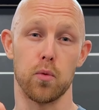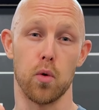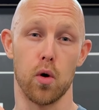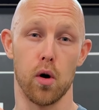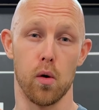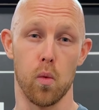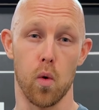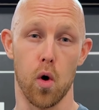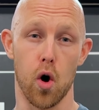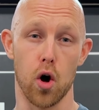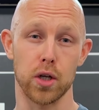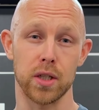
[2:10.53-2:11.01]

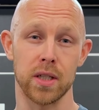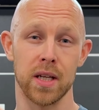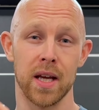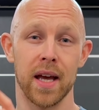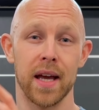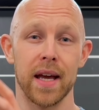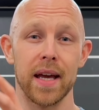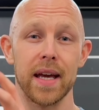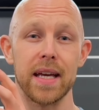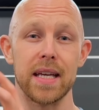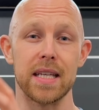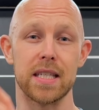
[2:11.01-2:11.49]
wall walks
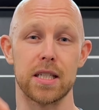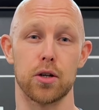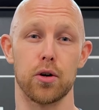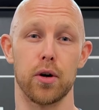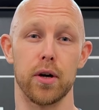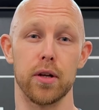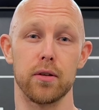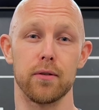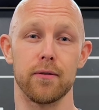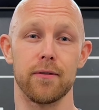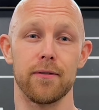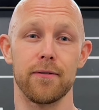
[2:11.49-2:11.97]
is
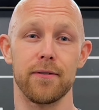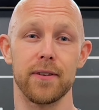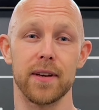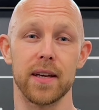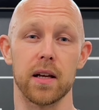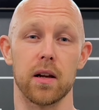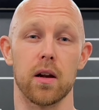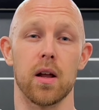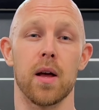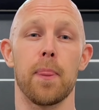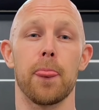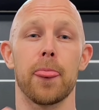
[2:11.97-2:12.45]
going to feel